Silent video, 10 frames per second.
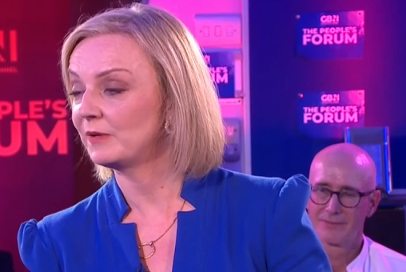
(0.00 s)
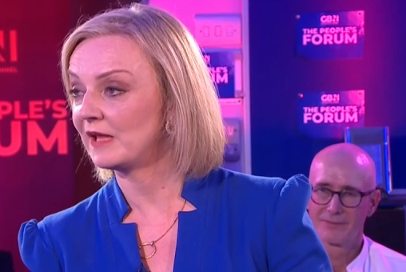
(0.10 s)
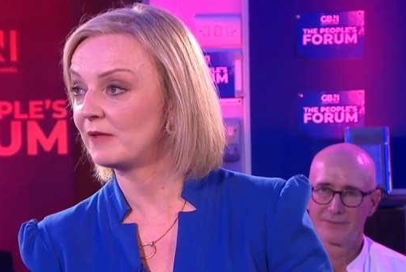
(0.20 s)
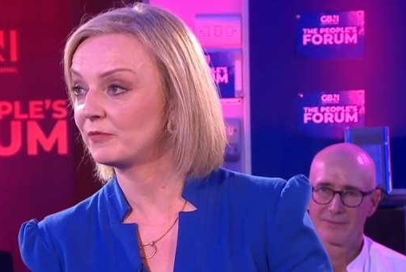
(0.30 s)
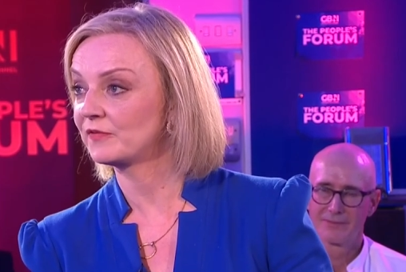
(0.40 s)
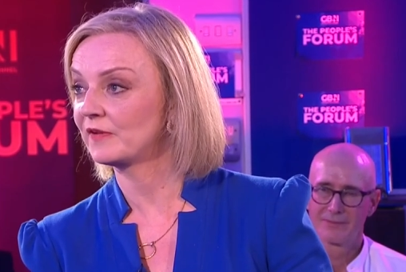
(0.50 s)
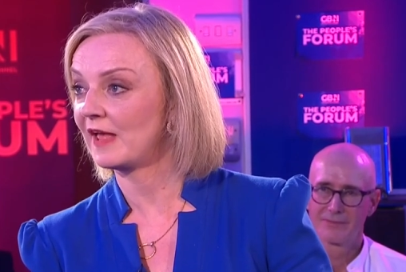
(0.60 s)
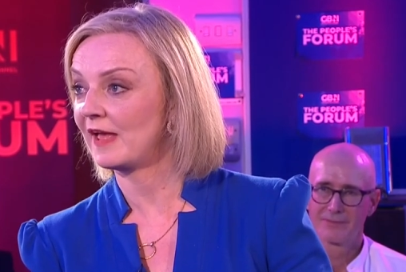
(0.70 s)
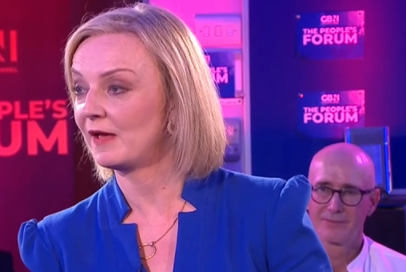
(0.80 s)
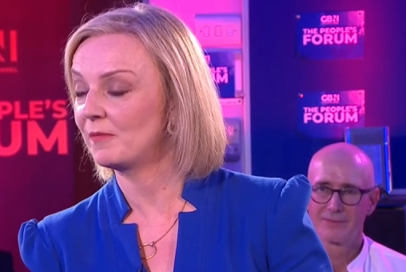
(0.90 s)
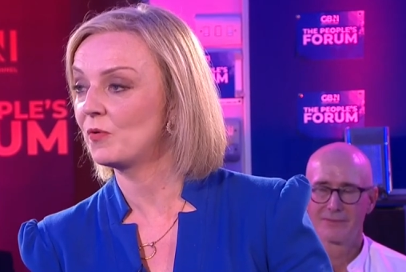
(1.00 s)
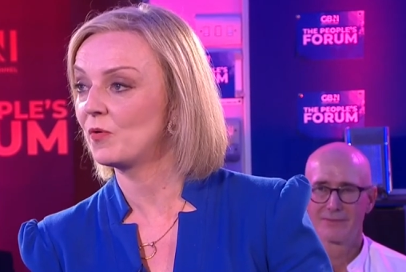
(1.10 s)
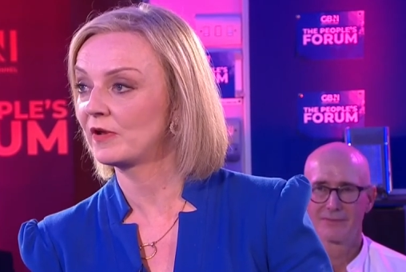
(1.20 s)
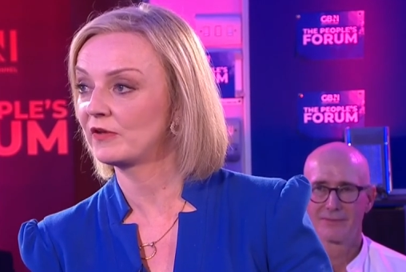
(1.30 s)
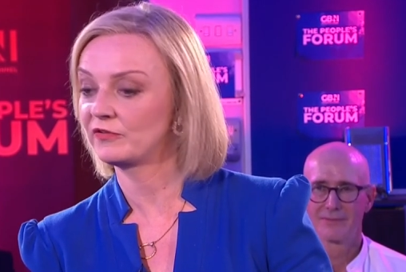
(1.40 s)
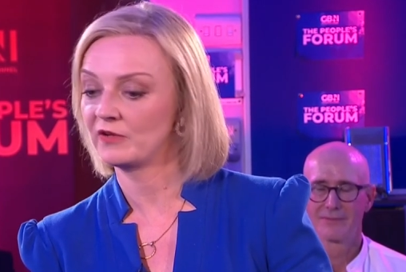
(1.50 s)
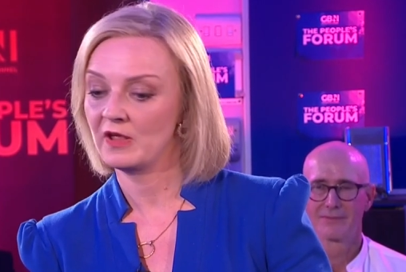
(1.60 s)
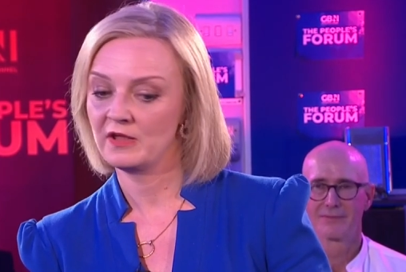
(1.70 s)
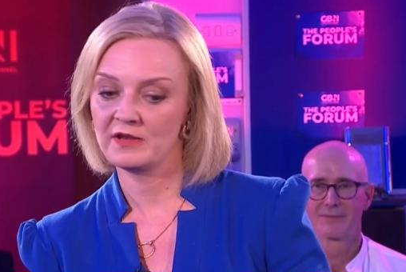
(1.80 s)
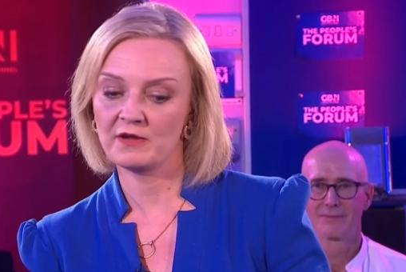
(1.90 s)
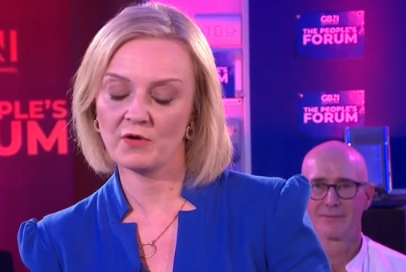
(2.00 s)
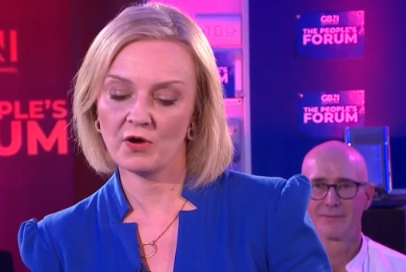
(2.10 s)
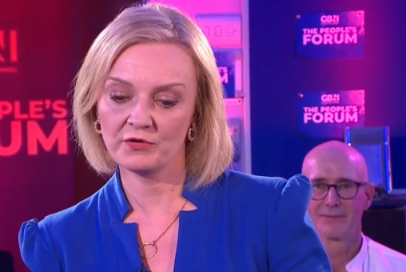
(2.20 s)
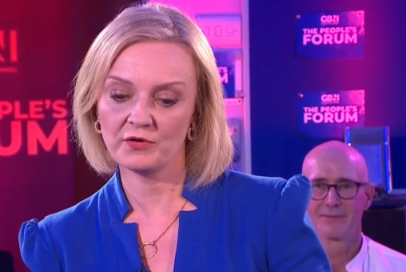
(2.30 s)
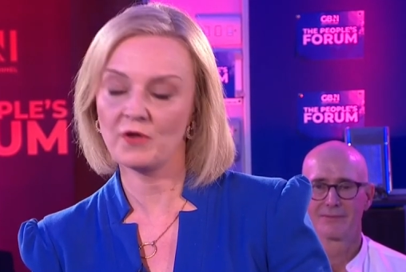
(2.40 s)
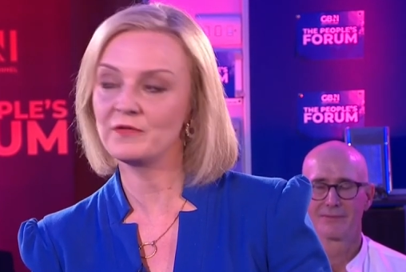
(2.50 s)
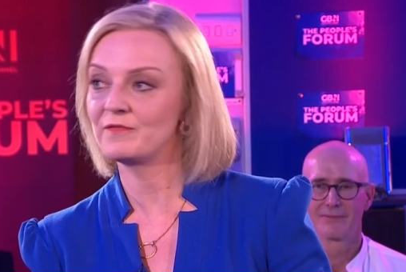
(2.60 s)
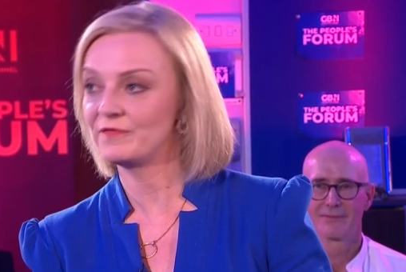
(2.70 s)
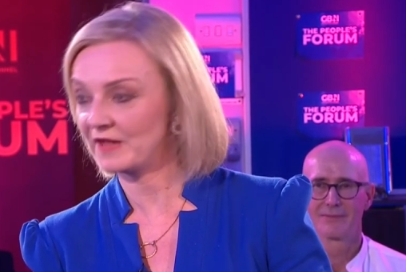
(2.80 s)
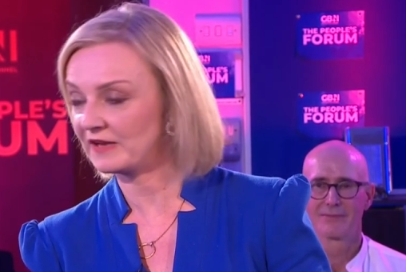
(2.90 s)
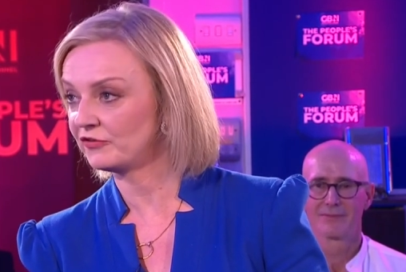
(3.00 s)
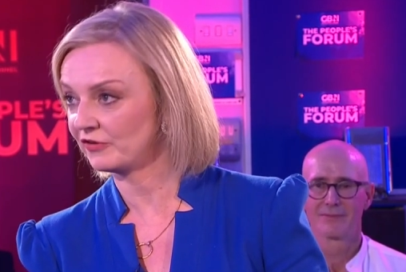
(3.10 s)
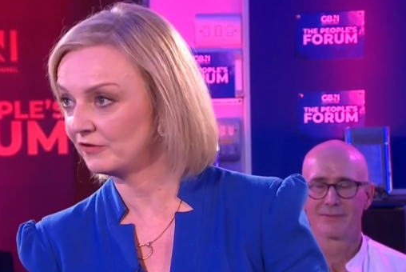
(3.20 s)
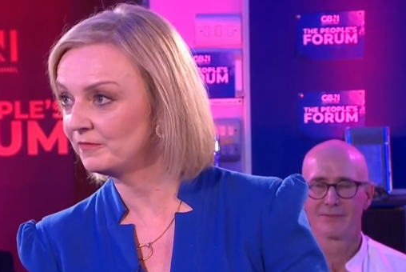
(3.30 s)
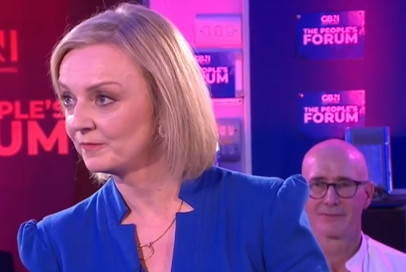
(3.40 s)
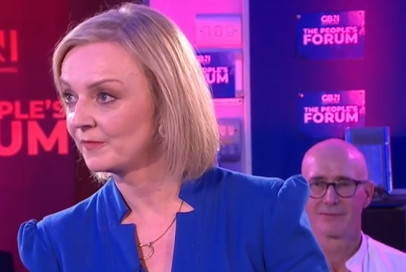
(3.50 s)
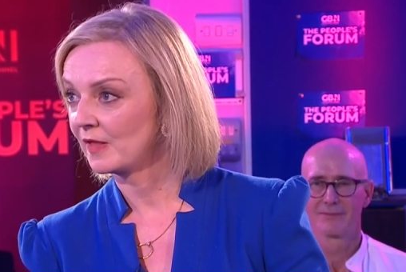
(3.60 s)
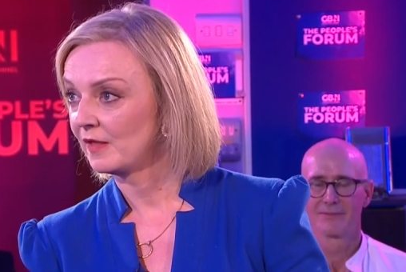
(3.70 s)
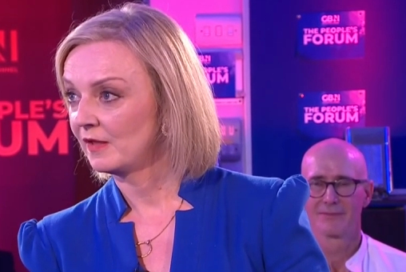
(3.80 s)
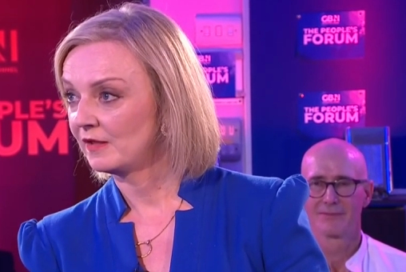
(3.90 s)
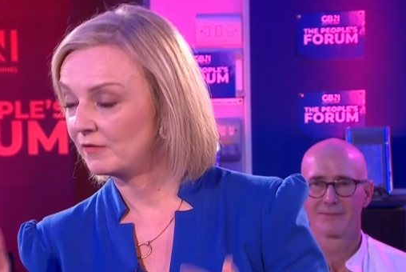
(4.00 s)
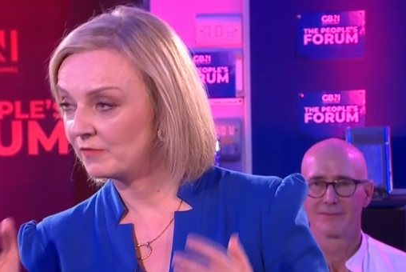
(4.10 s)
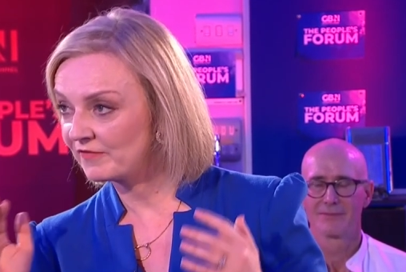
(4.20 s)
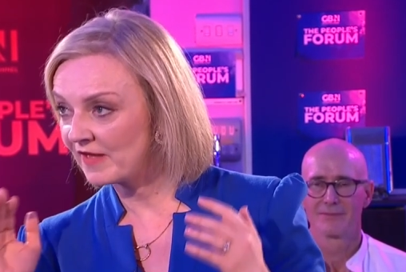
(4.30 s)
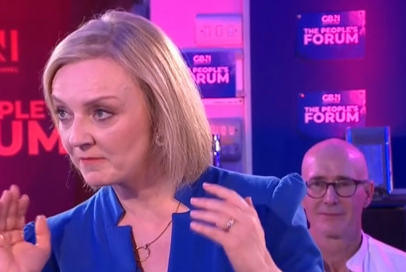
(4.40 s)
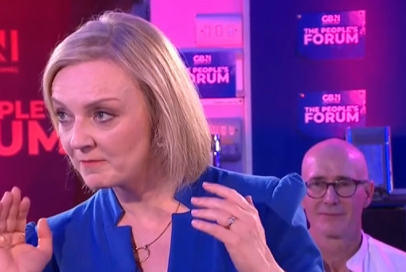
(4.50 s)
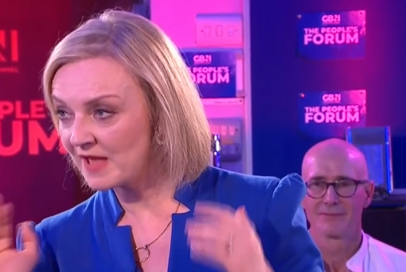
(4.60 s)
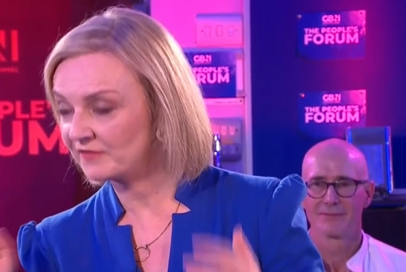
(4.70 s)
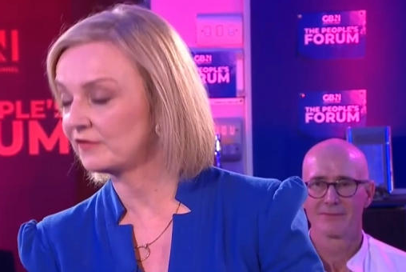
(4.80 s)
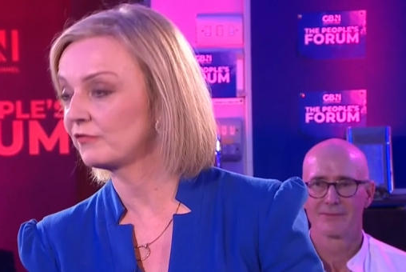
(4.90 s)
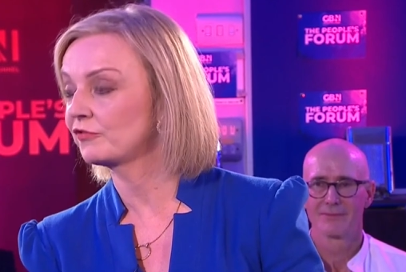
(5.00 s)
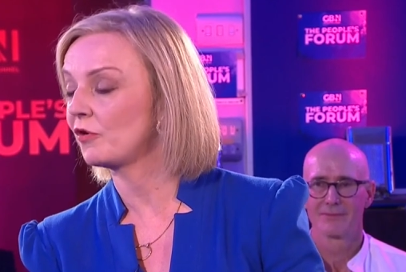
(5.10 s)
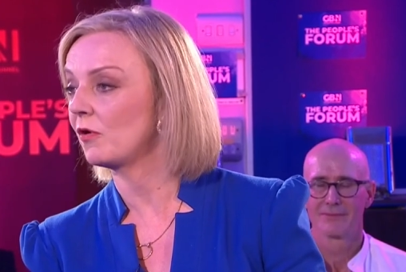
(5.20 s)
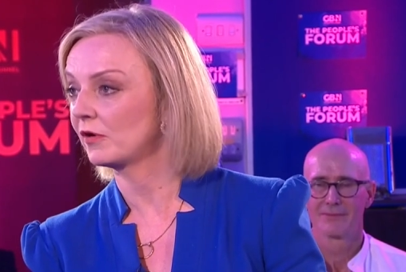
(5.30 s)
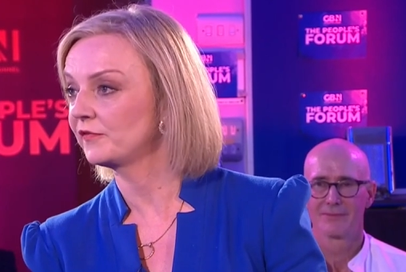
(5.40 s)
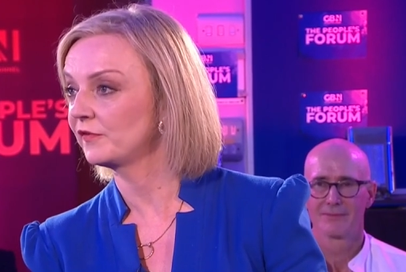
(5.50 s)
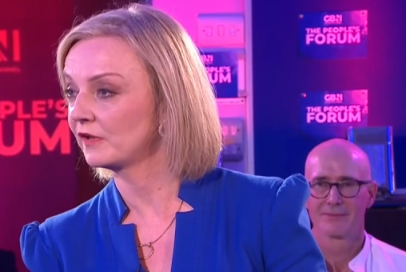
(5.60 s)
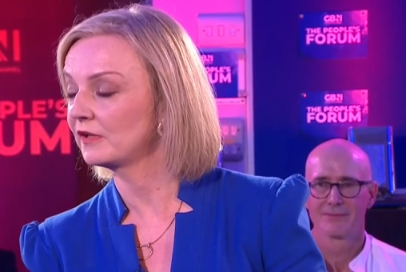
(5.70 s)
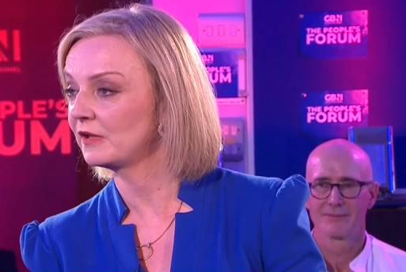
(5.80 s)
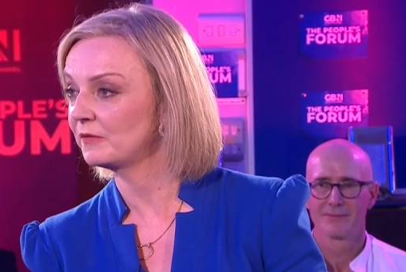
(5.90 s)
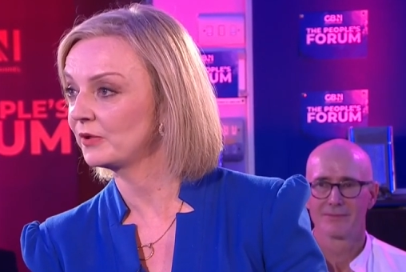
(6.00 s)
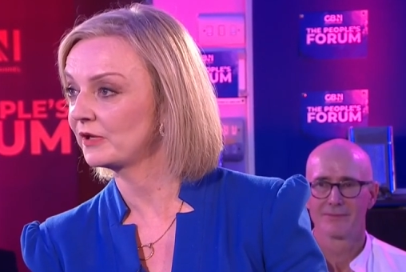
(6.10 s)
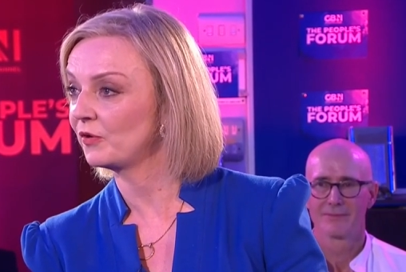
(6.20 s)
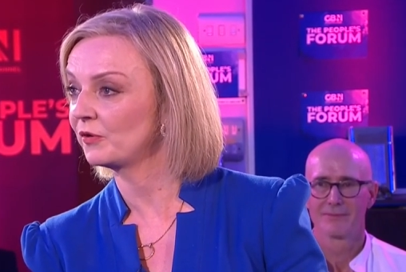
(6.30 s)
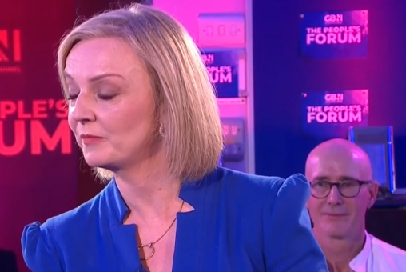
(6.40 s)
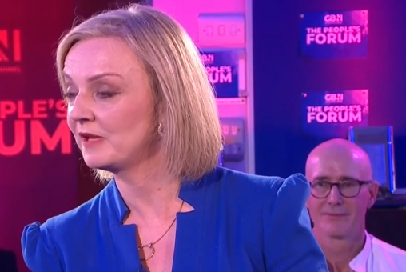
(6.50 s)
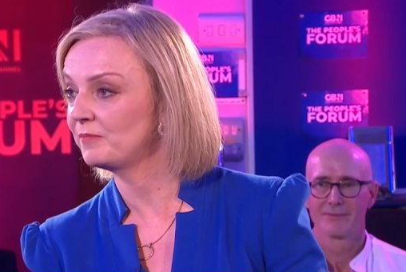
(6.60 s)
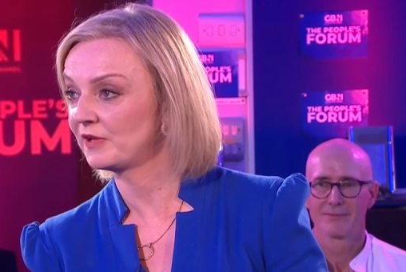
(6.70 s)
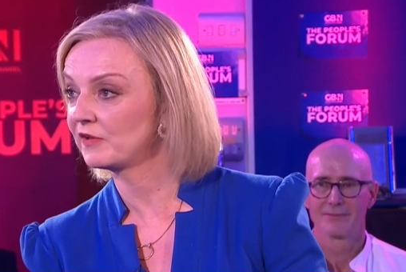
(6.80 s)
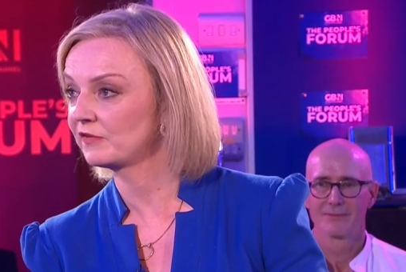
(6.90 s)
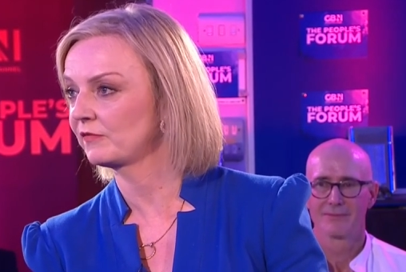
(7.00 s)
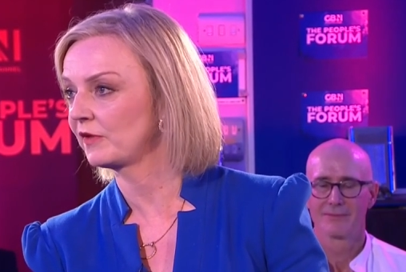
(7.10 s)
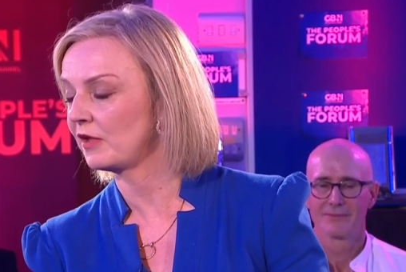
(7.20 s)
Speaker 1: be able to get a mortgage. On inflation, we've had a massive shock to the global economy because of